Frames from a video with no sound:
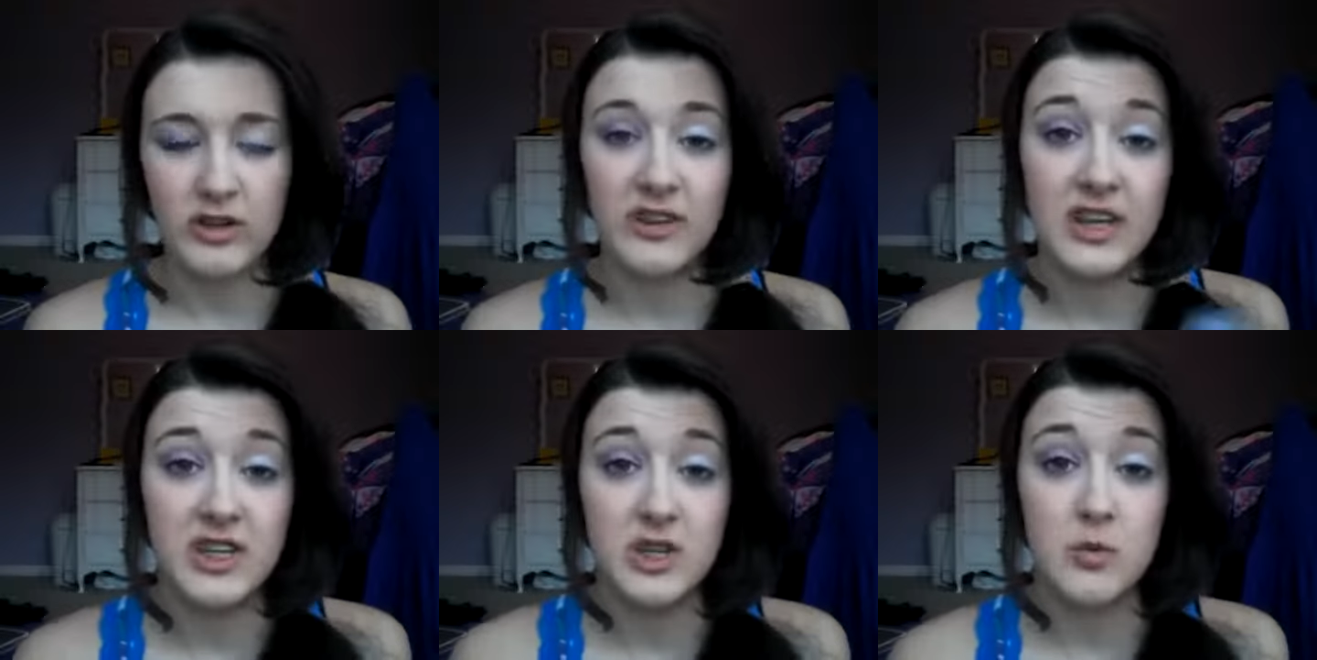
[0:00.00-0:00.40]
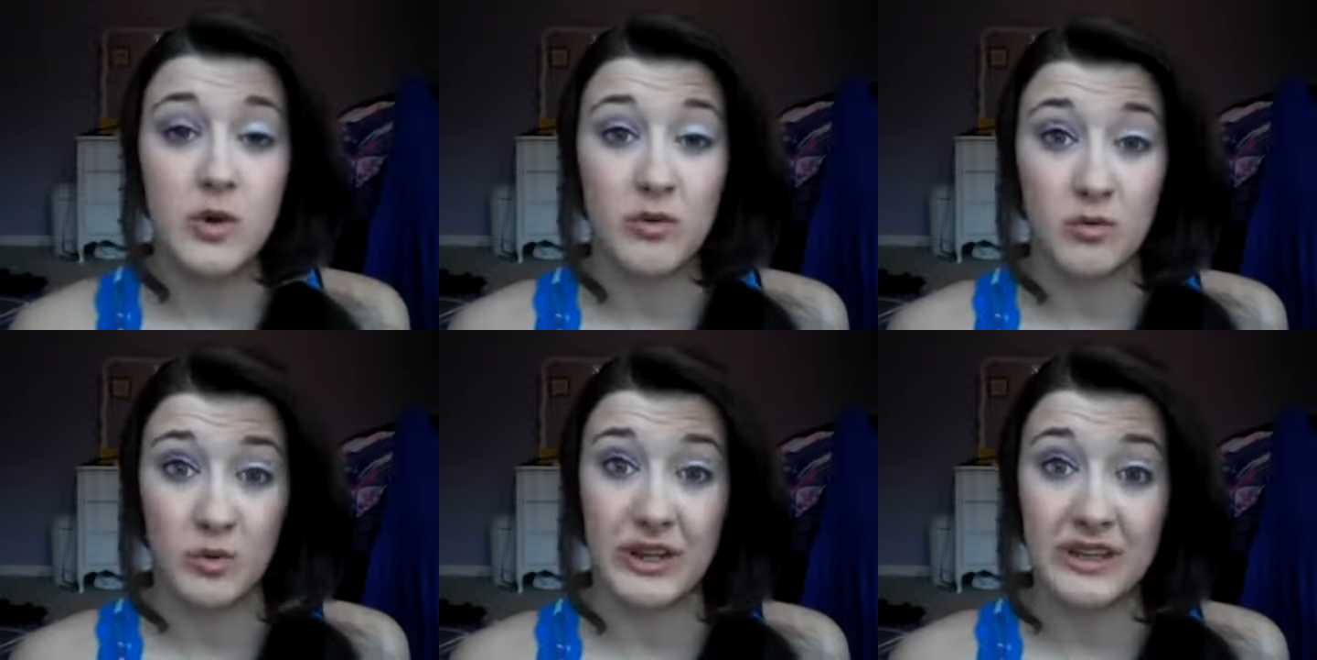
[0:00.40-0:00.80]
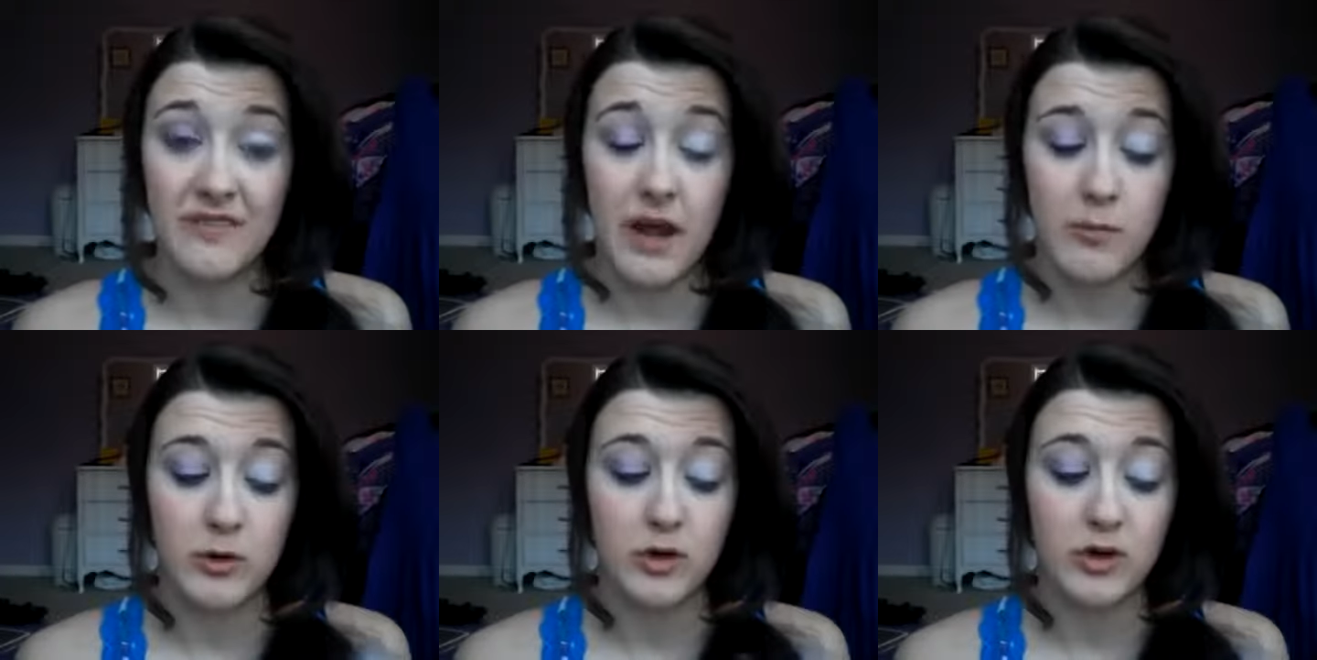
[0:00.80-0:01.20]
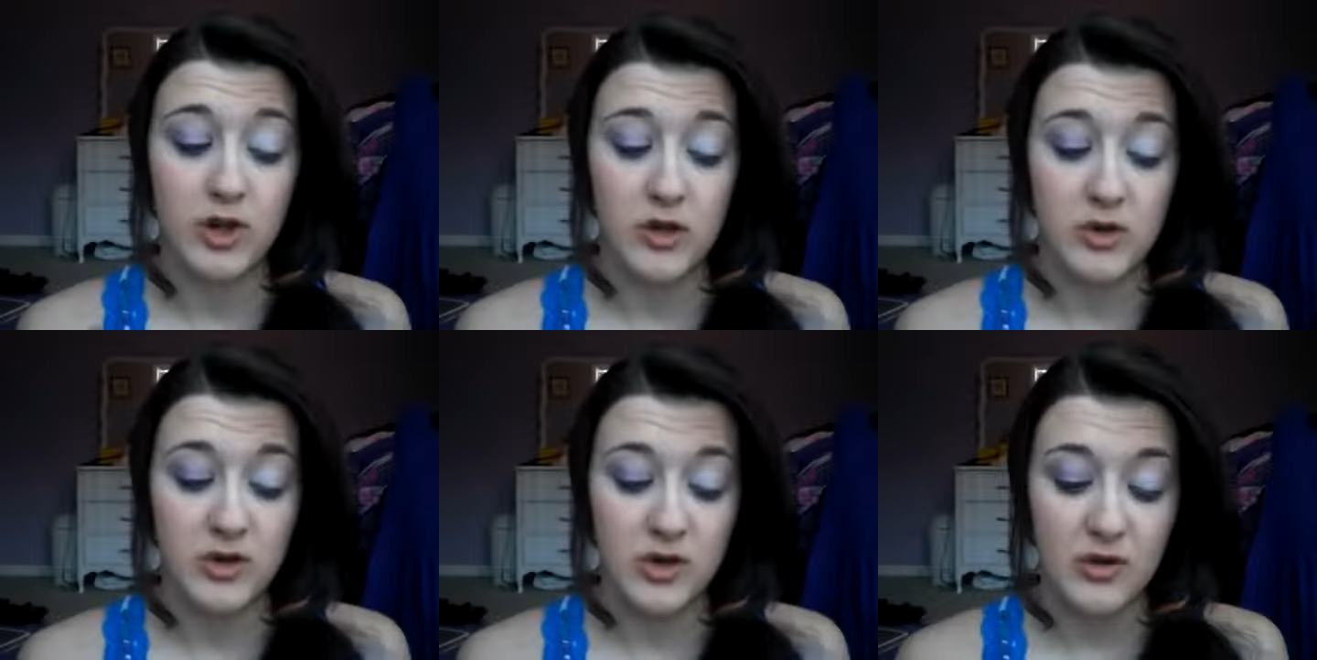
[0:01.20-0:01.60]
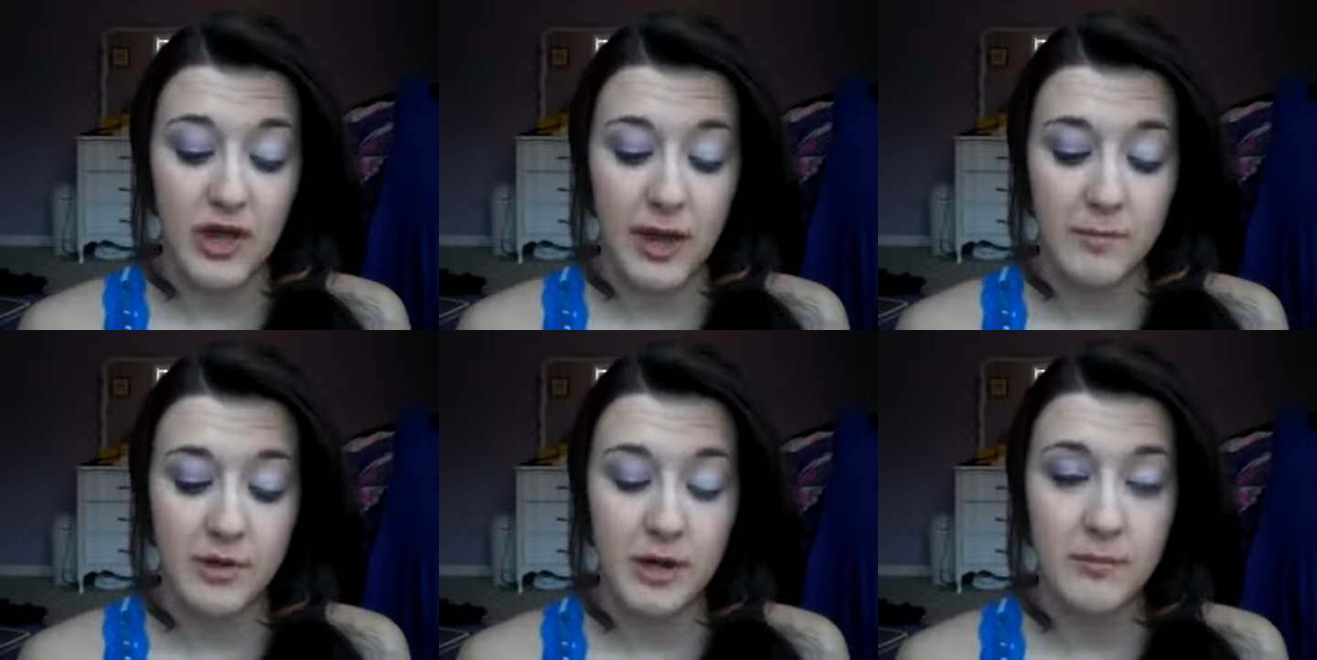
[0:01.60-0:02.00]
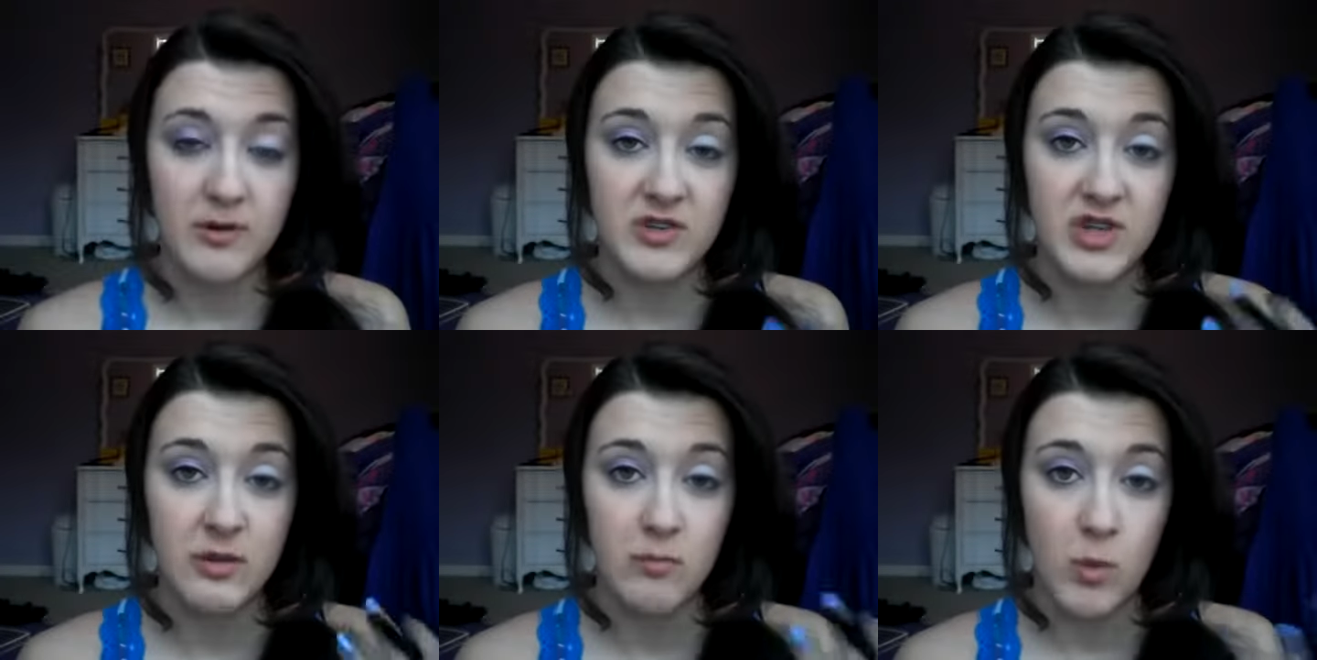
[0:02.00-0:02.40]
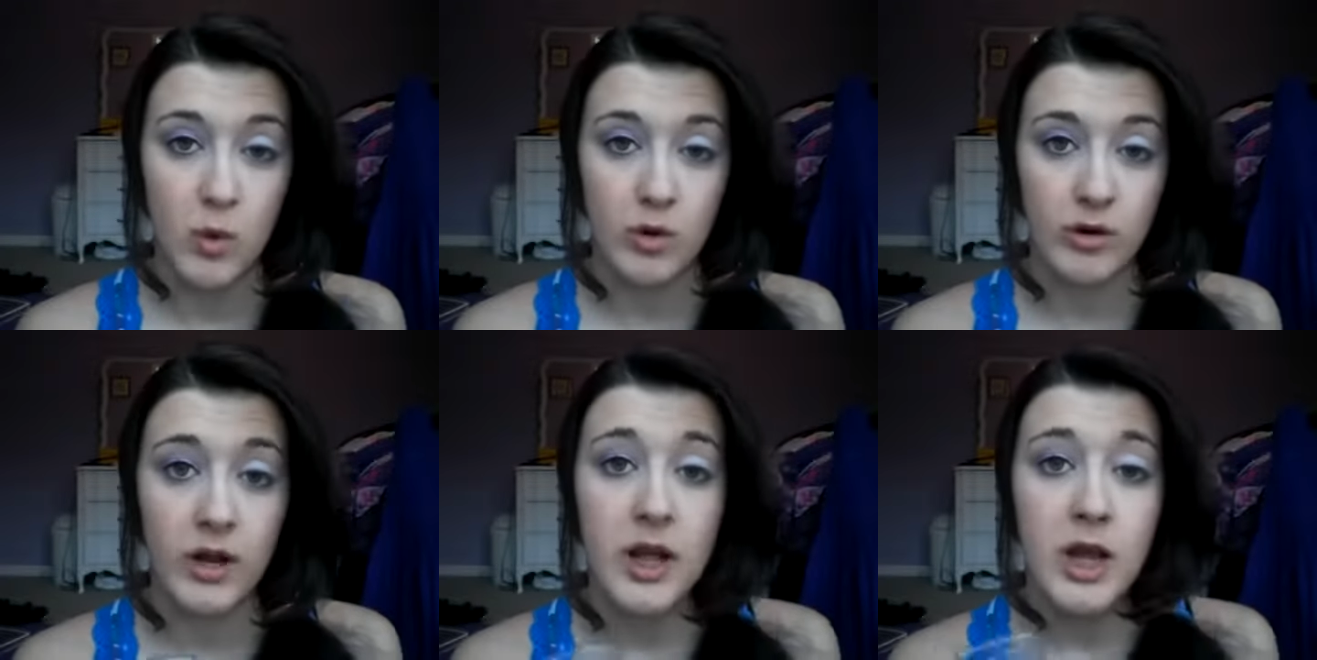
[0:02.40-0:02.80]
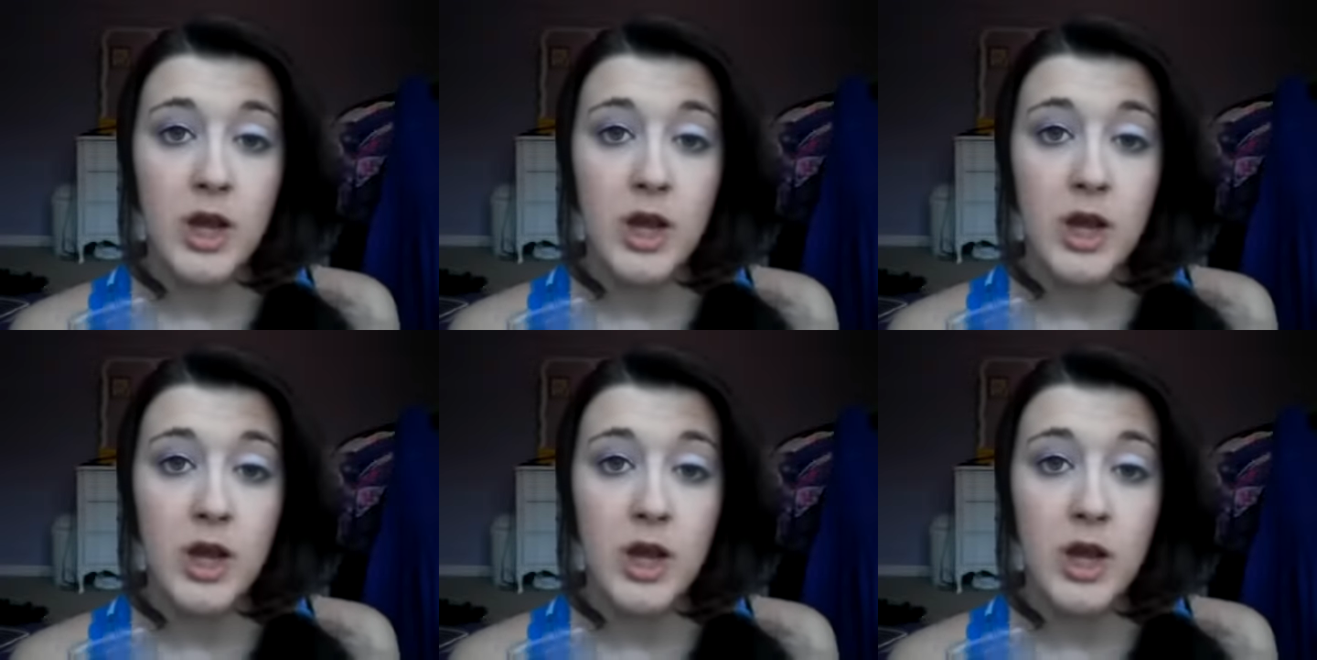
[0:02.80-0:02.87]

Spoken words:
Unless you want a really vibrant look, you can do that. But I'm using more